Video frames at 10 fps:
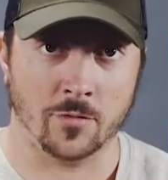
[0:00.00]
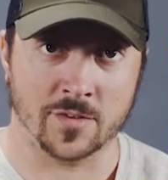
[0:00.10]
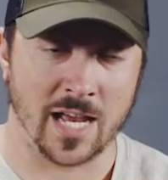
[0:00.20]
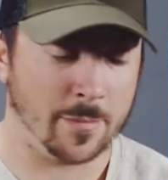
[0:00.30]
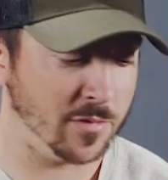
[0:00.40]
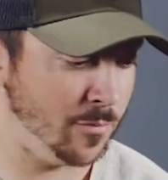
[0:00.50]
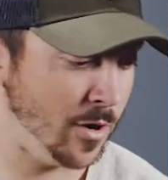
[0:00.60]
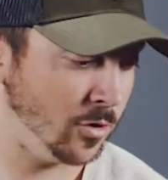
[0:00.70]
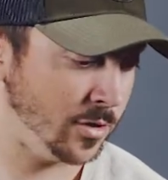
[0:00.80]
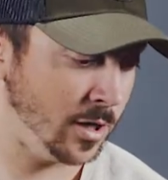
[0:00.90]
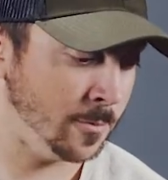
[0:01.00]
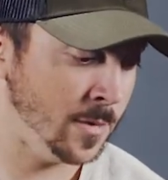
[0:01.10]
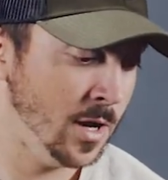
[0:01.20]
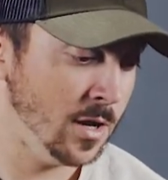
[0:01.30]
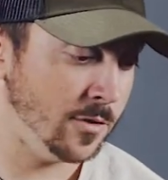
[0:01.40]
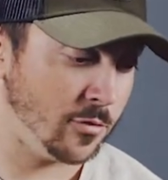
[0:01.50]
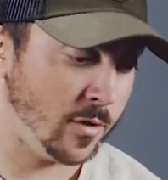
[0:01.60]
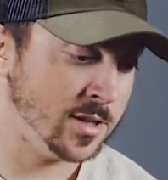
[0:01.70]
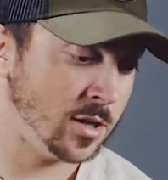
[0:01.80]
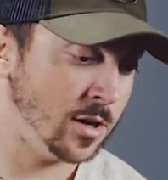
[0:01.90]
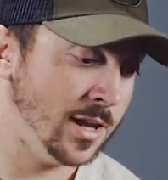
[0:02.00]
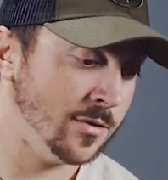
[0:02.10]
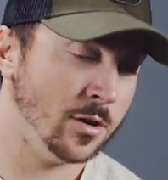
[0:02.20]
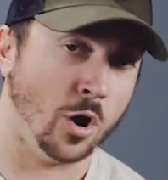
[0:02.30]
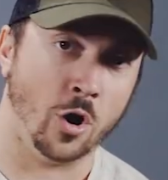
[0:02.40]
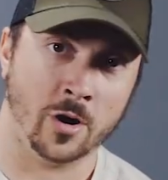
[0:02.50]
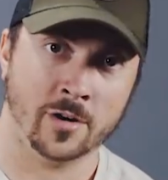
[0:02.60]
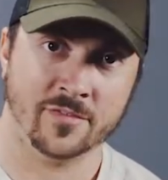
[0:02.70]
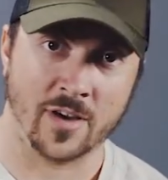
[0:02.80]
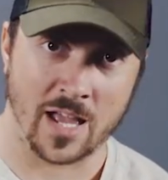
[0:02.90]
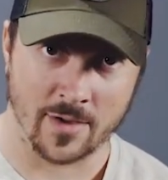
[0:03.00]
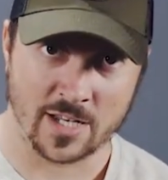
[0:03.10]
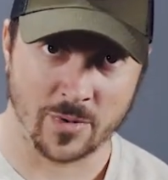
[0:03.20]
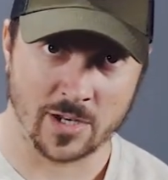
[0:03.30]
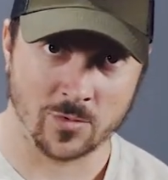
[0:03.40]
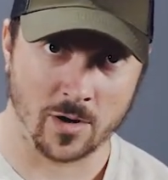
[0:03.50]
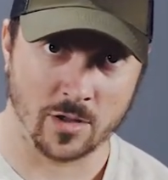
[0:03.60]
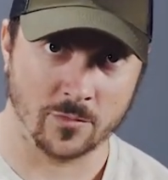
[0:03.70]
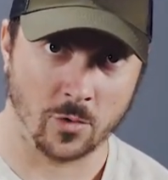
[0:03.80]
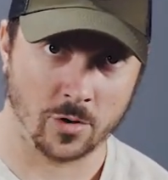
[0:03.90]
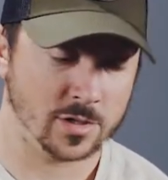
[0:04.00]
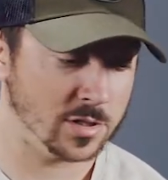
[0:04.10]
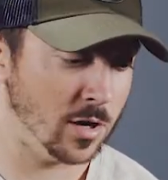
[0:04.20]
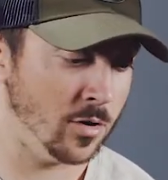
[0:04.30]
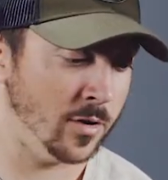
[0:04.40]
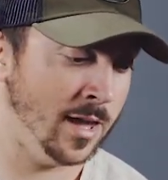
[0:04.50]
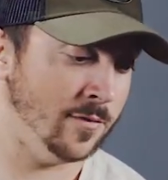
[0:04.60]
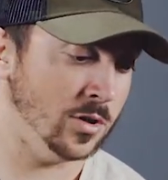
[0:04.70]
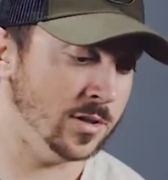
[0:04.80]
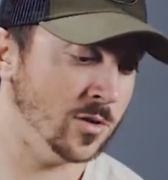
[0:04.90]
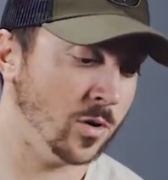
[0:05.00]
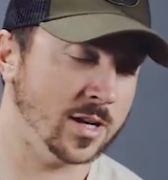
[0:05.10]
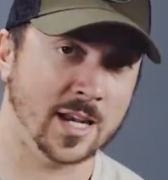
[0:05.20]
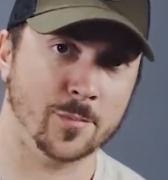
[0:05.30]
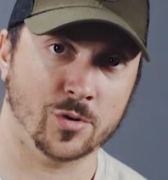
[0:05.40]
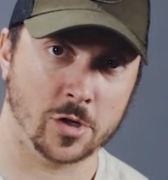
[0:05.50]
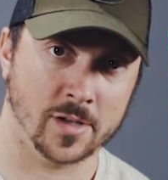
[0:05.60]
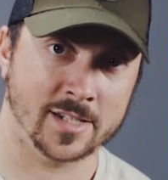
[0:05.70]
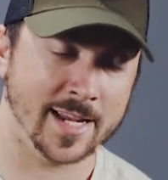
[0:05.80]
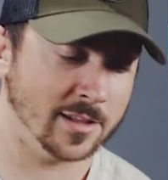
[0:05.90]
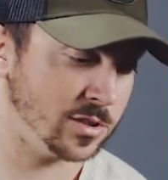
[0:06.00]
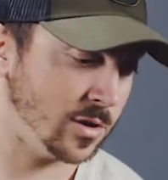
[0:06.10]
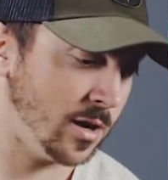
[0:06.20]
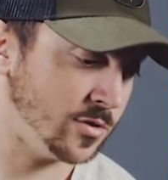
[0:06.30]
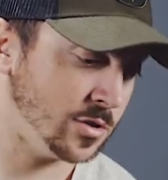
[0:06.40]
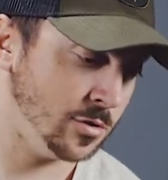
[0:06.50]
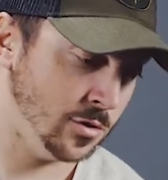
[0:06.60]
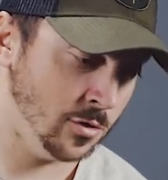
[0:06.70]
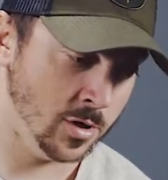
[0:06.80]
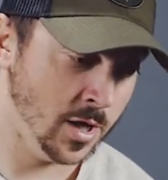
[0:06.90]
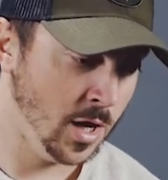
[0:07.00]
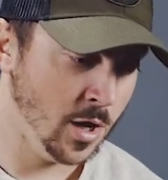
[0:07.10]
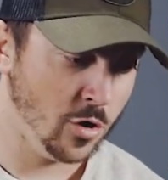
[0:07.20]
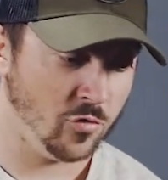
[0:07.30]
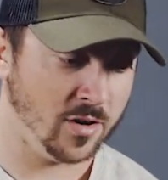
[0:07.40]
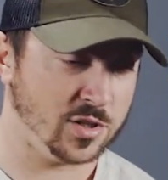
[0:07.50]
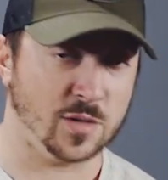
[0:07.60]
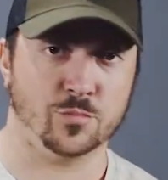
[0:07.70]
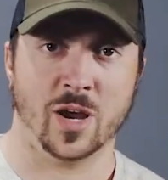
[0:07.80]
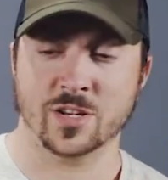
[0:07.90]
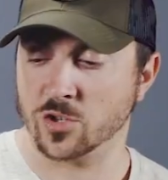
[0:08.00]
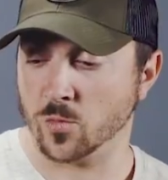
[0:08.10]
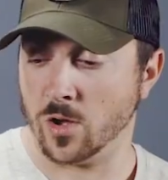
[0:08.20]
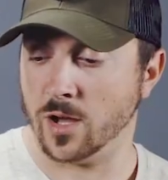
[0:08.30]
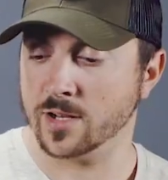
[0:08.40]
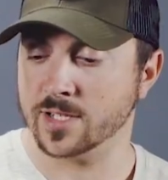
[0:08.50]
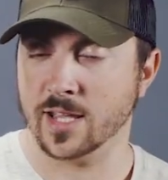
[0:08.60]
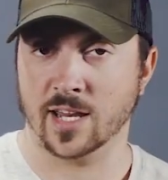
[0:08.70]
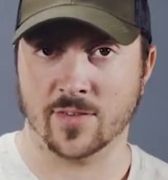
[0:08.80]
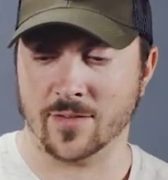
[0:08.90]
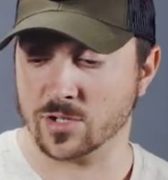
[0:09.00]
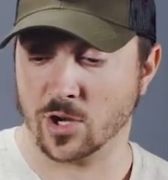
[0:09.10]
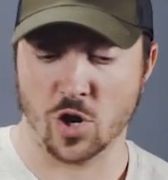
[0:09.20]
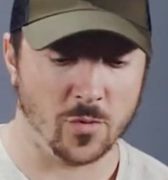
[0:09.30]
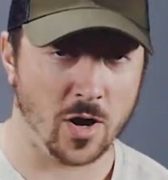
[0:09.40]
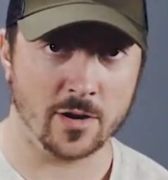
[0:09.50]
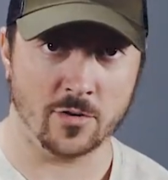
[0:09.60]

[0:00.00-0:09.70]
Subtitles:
on the top of the barrel here. The threads underneath it are 5/8 by 24, so if you did want to temporarily take this off to run a suppressor while hunting, if you have a scope on